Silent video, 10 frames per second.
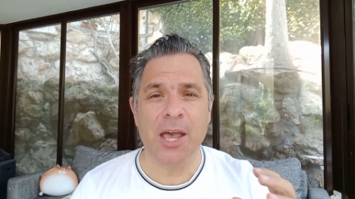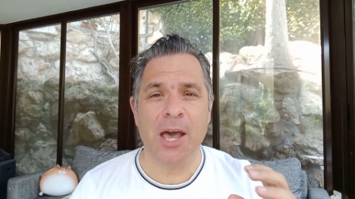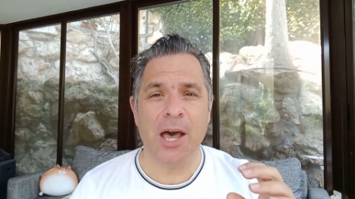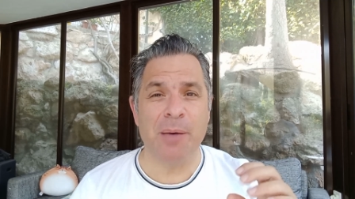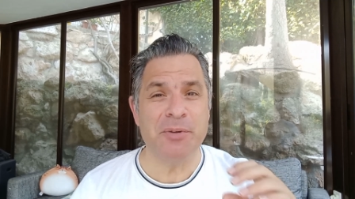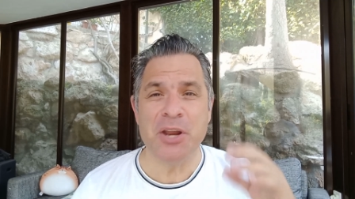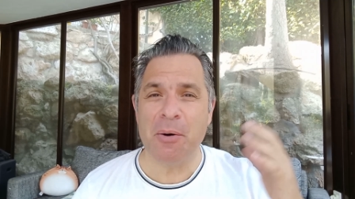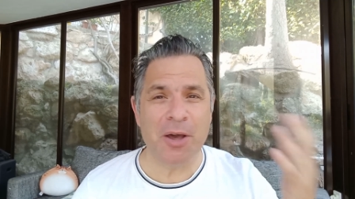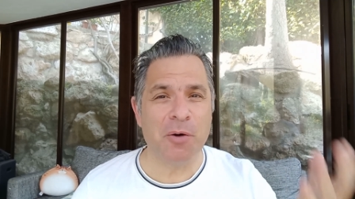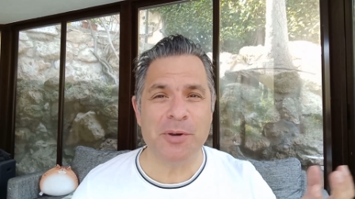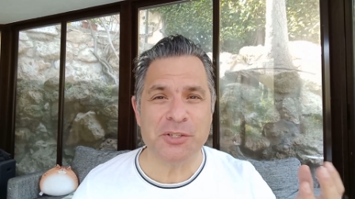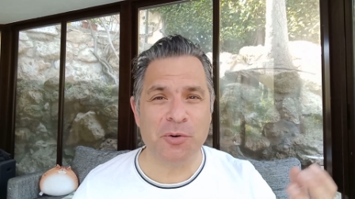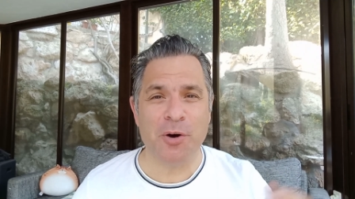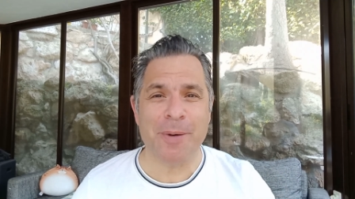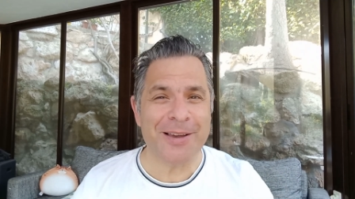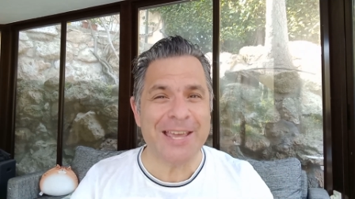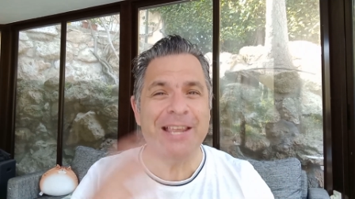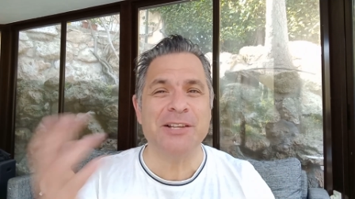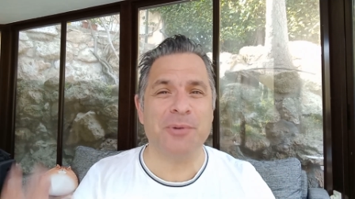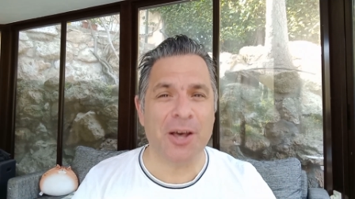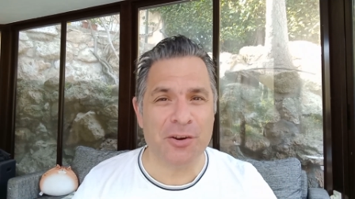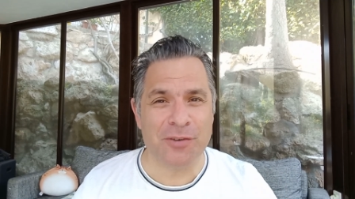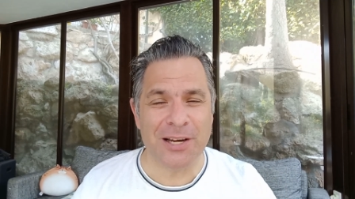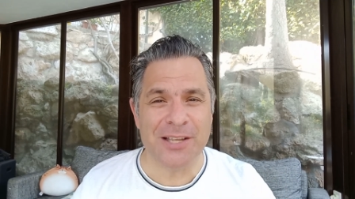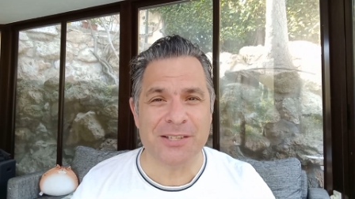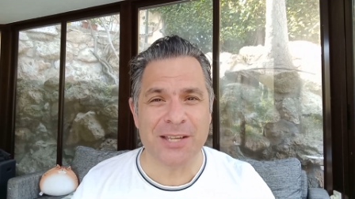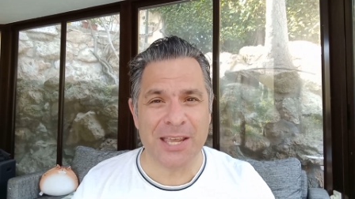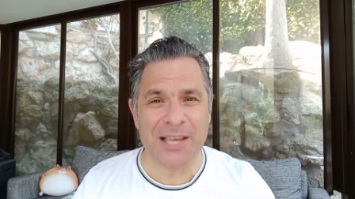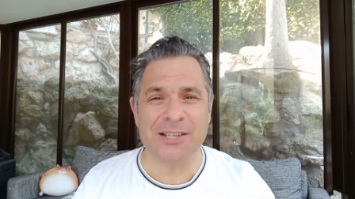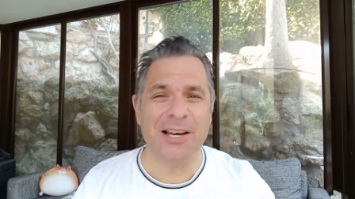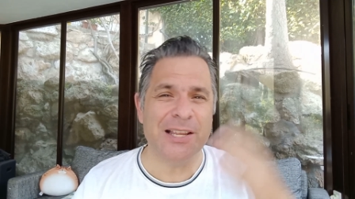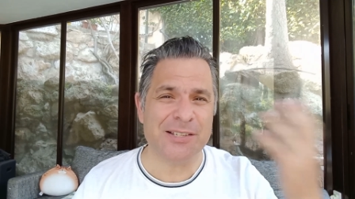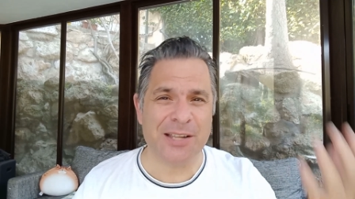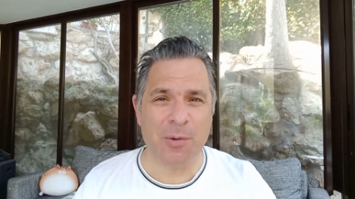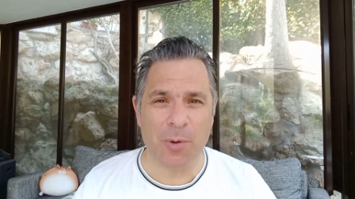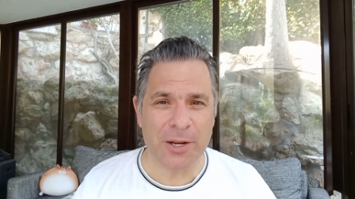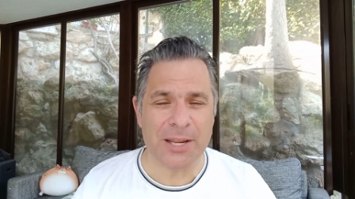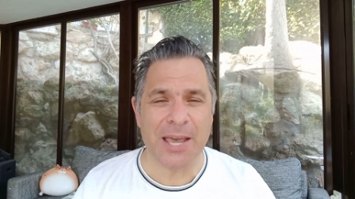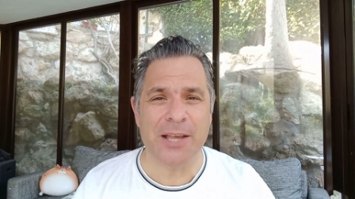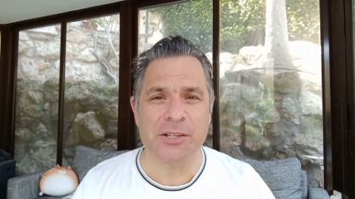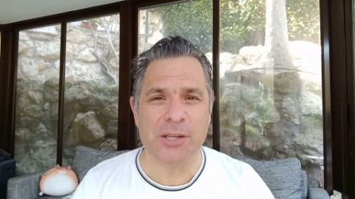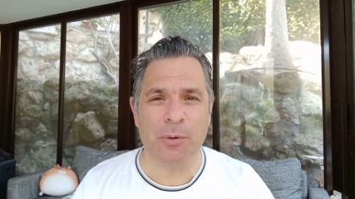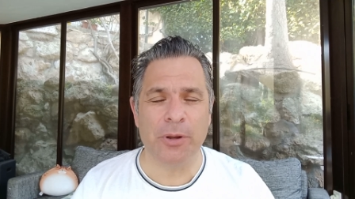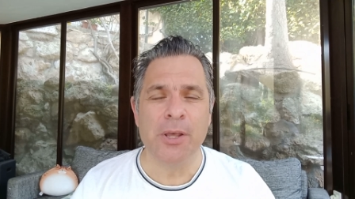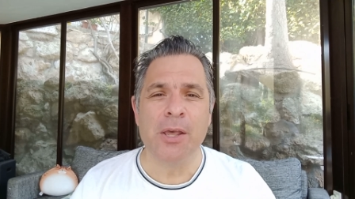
I always talk about getting to 100 listings and listing one a day and so